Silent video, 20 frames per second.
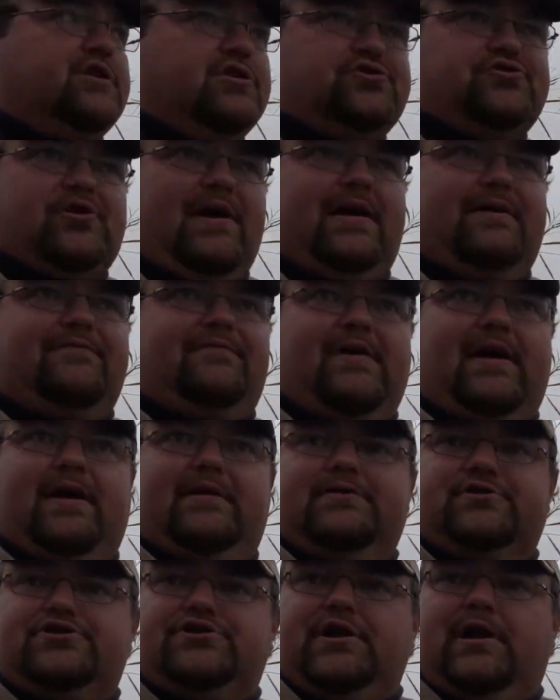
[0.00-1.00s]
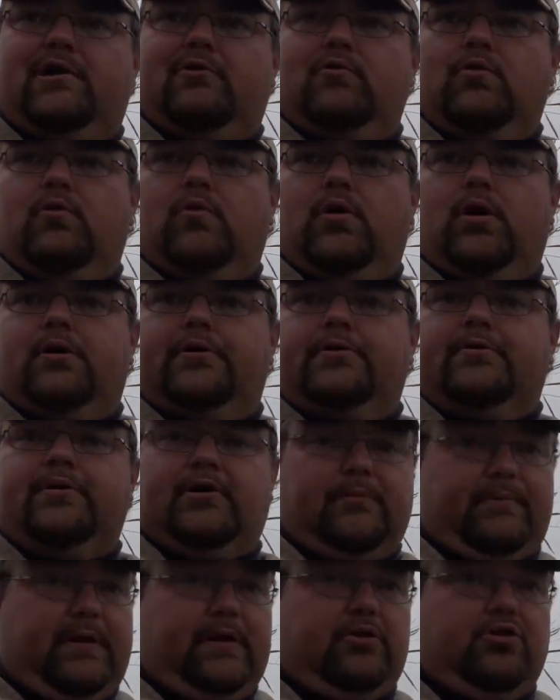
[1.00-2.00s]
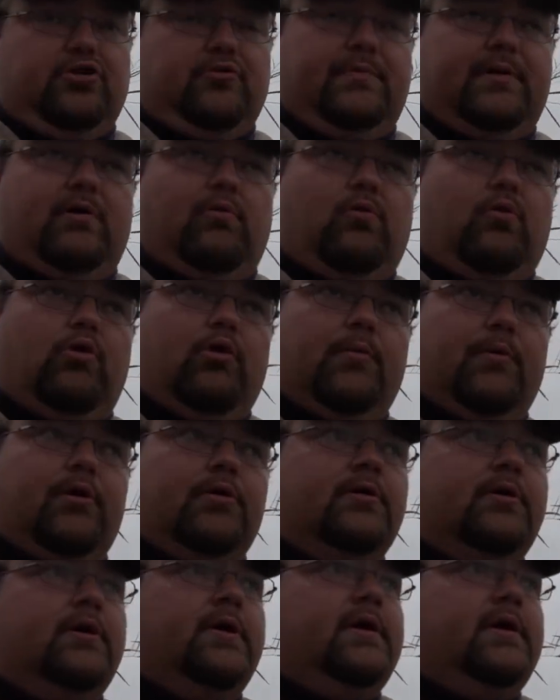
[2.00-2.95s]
Try and find the shallower water. It'll be a little bit warmer.